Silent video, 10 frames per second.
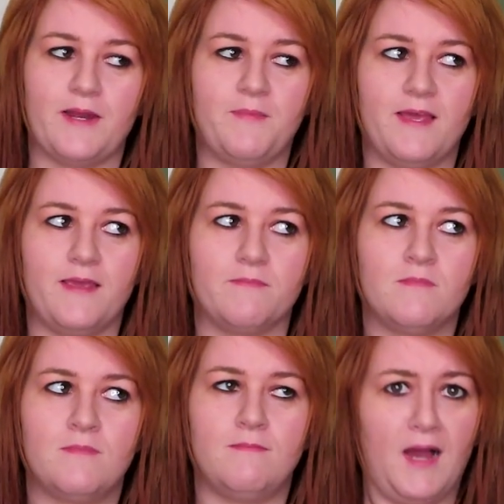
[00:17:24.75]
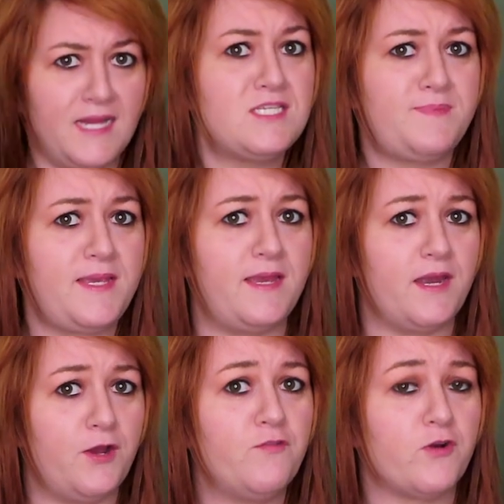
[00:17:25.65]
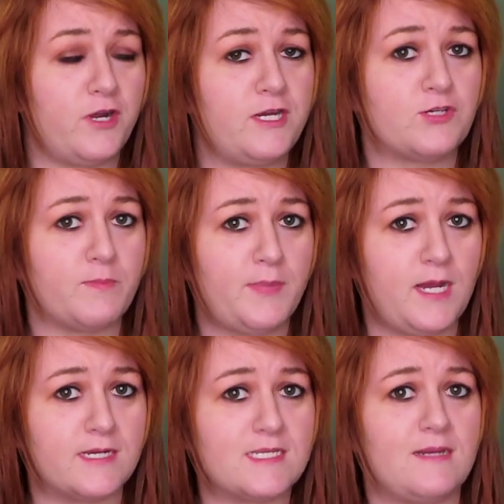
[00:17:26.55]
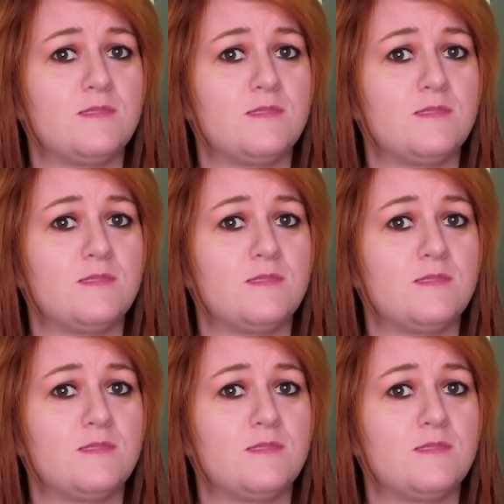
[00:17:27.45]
And I'm like, I spent over a hundred bucks.